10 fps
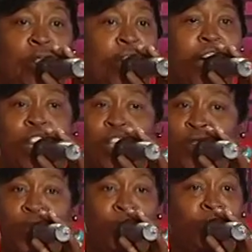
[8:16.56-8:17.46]
the
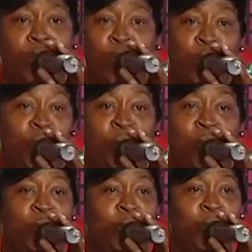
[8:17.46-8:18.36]

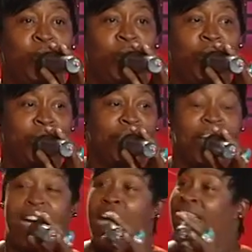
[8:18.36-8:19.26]
truth,
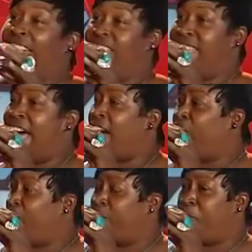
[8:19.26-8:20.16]
'cause I
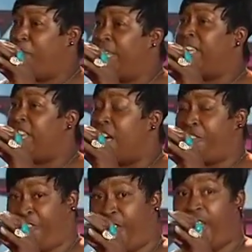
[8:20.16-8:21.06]
could be
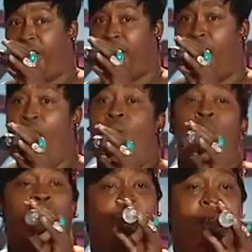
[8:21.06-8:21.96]
nothing
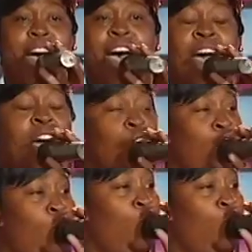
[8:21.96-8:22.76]
without